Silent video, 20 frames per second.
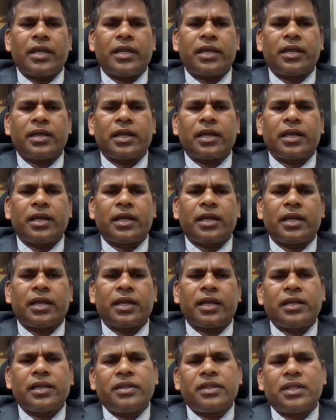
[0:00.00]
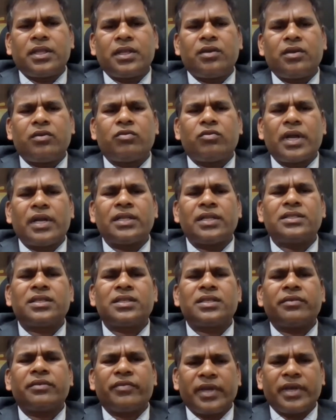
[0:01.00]
I can even think one
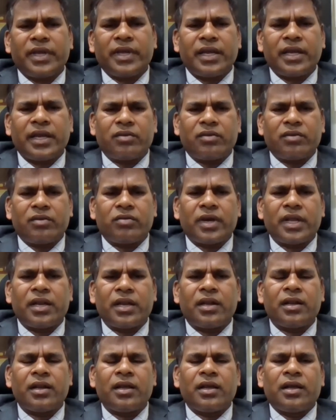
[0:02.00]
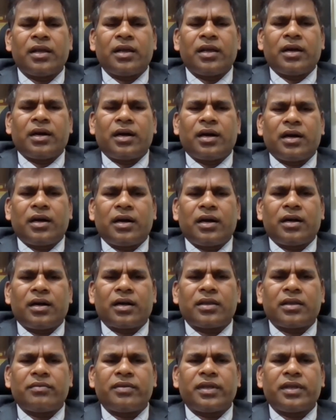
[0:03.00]
step ahead
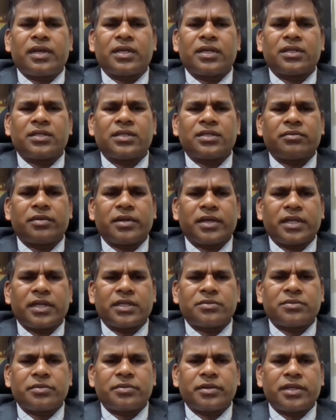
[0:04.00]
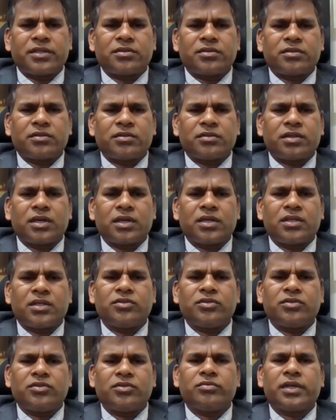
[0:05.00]
while giving customer experience or the
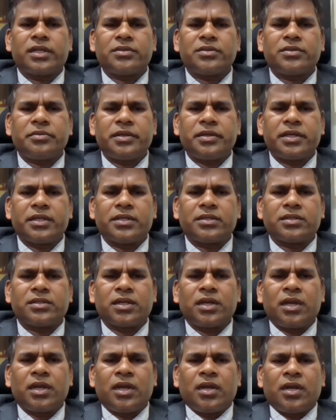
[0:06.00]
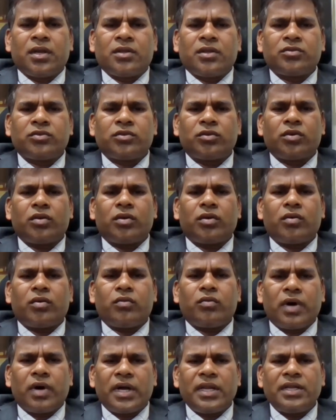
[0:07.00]
consumer experience. So
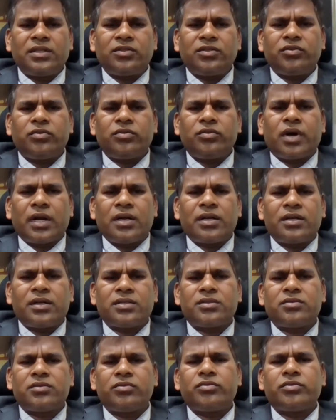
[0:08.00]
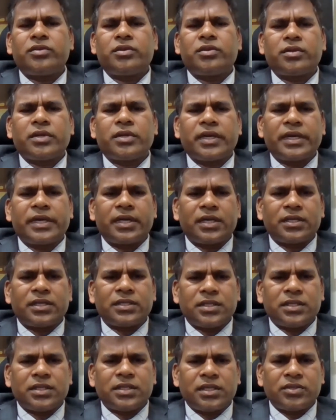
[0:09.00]
once you understood your
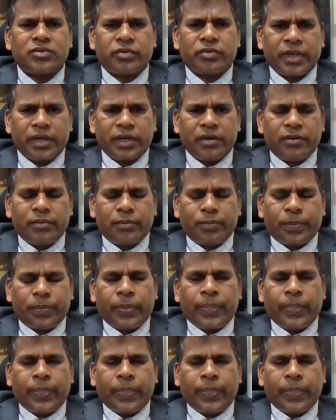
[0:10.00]
data sets well,